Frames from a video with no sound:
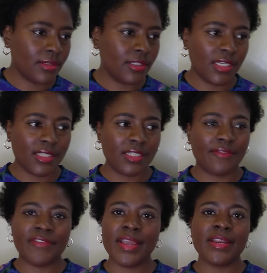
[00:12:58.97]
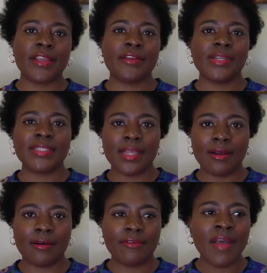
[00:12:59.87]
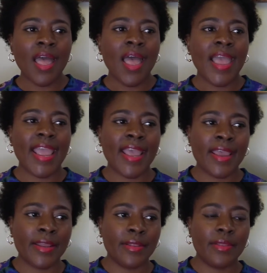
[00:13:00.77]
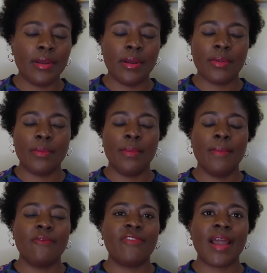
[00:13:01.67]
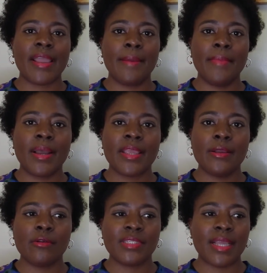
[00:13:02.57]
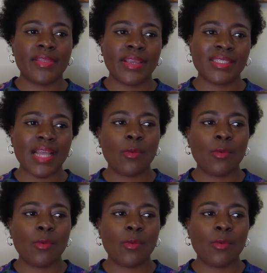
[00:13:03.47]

just defending yourself and the flying monkey will say things